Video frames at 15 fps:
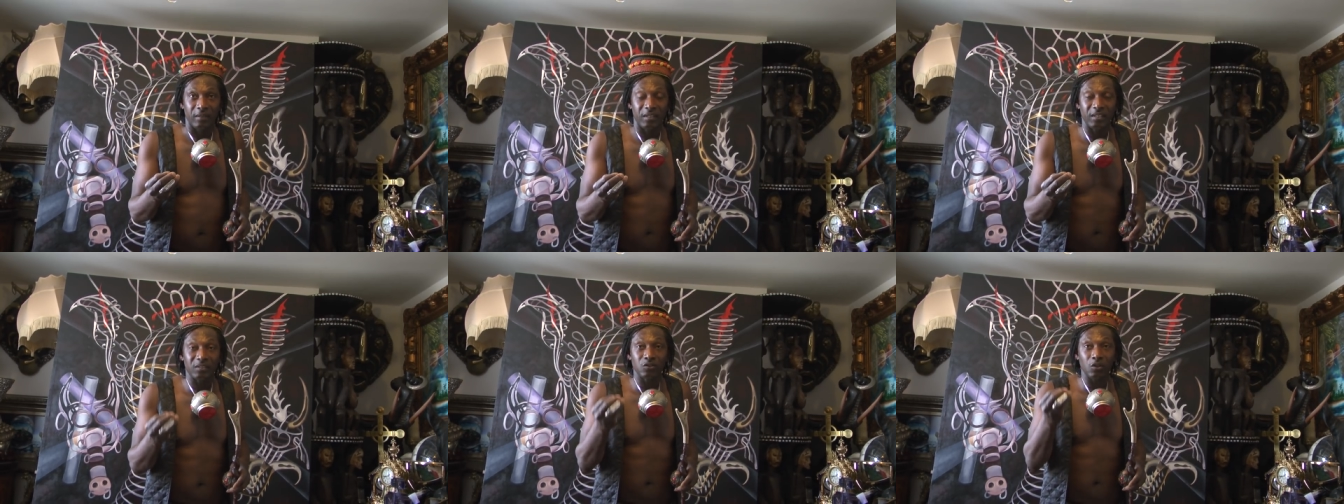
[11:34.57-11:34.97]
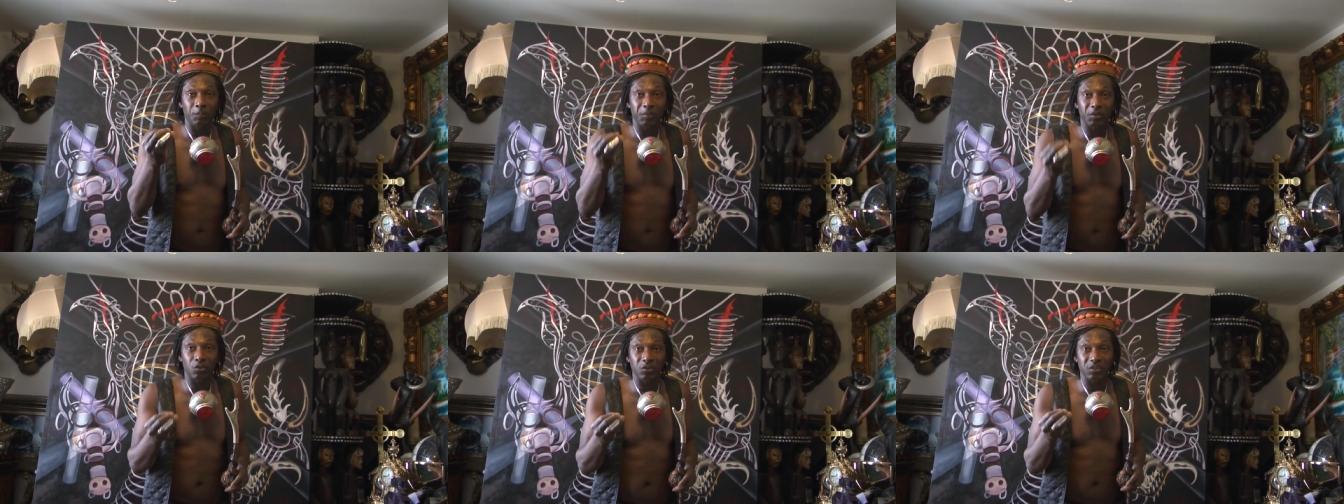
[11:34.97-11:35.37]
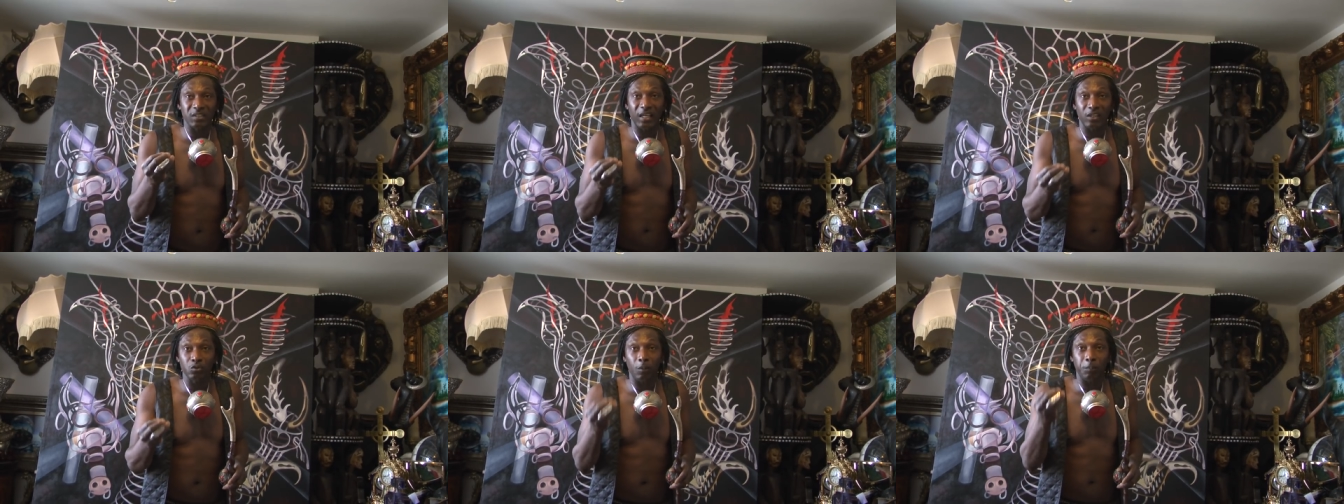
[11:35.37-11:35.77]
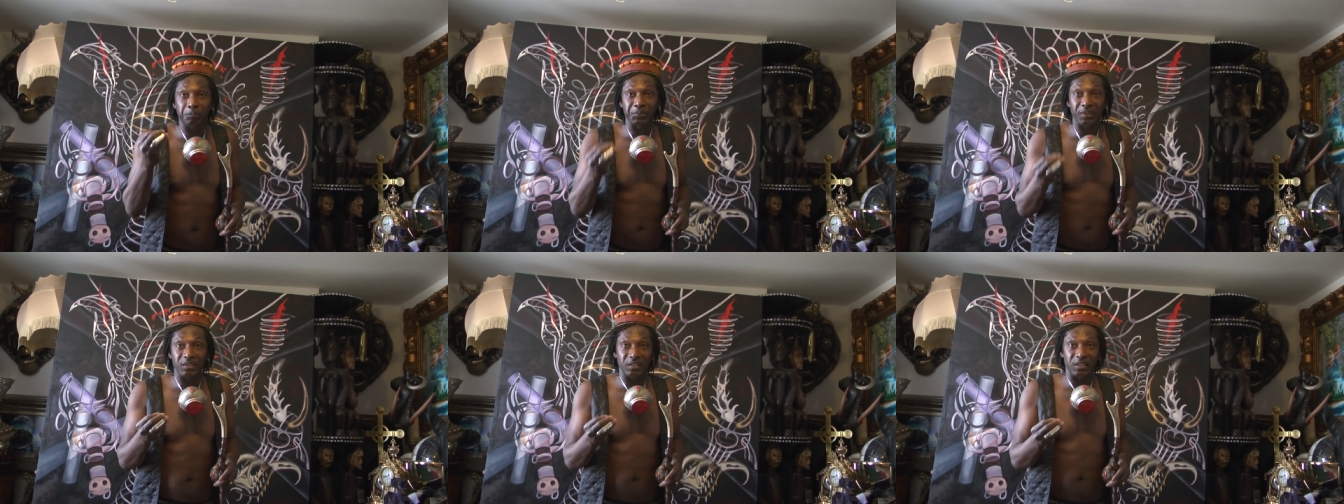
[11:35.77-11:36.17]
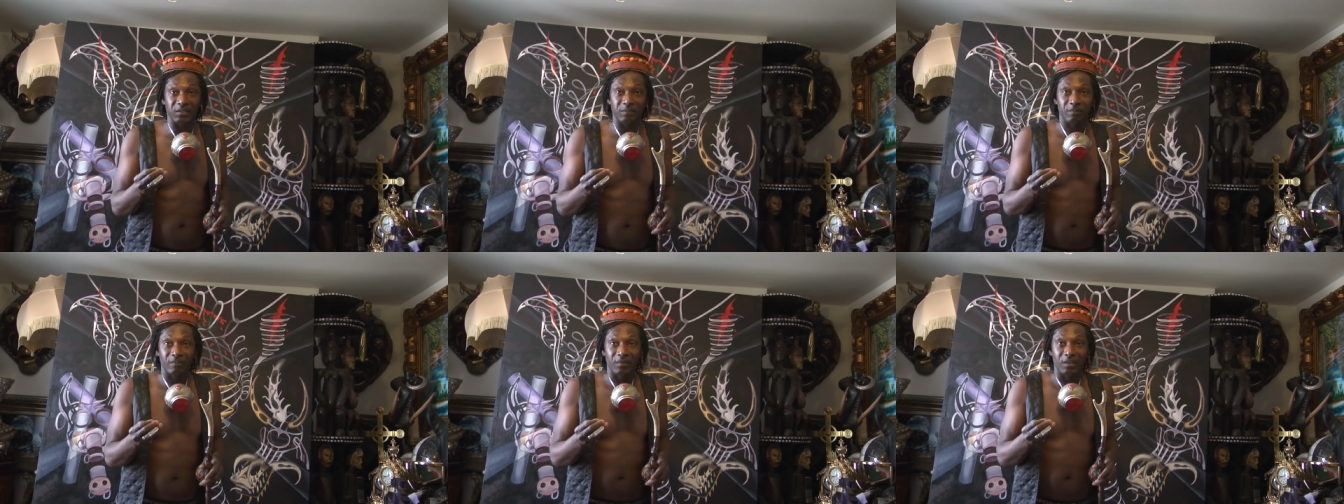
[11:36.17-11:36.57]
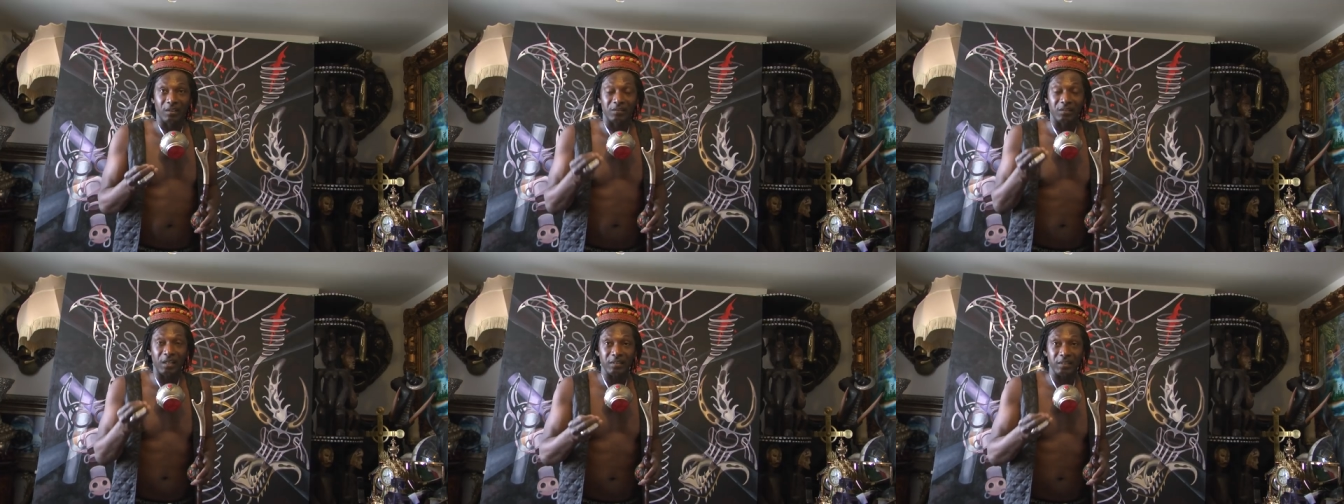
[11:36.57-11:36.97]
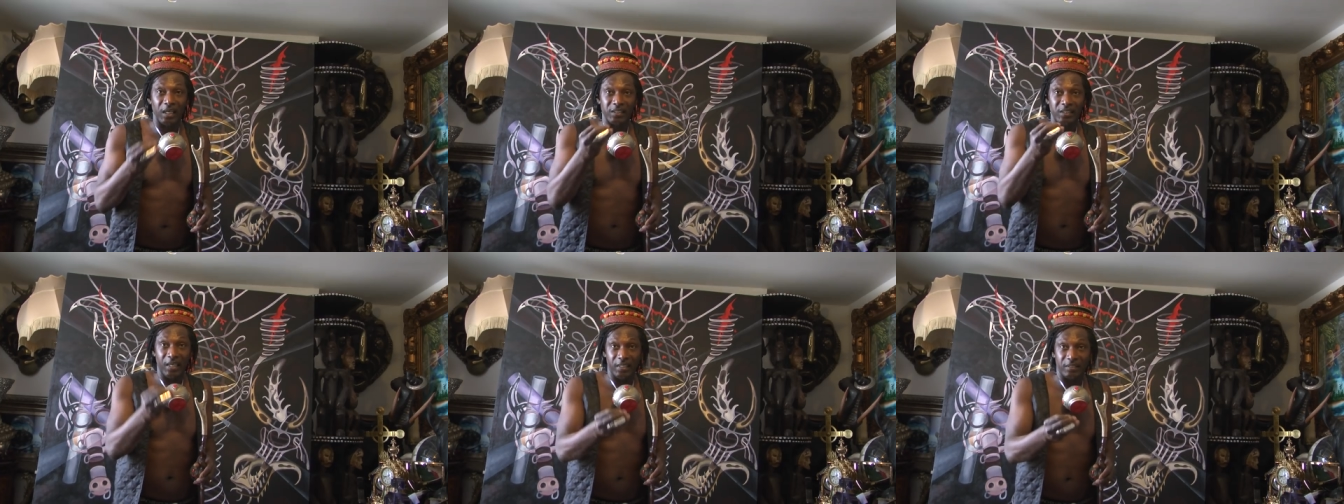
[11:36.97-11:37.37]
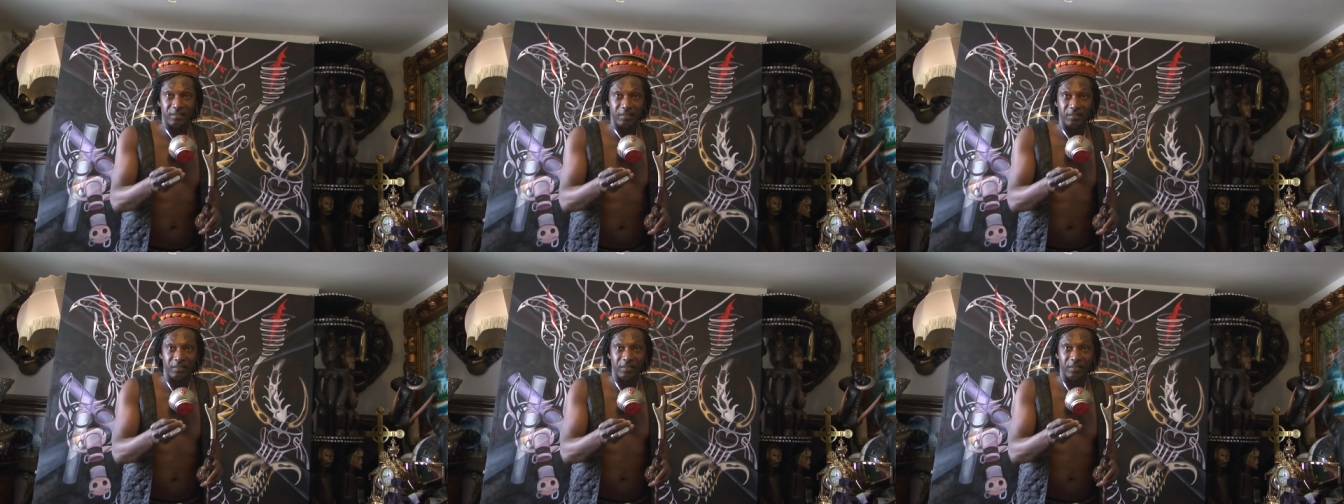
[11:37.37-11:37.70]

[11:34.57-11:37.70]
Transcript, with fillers: It's not because they are not present that they are dead.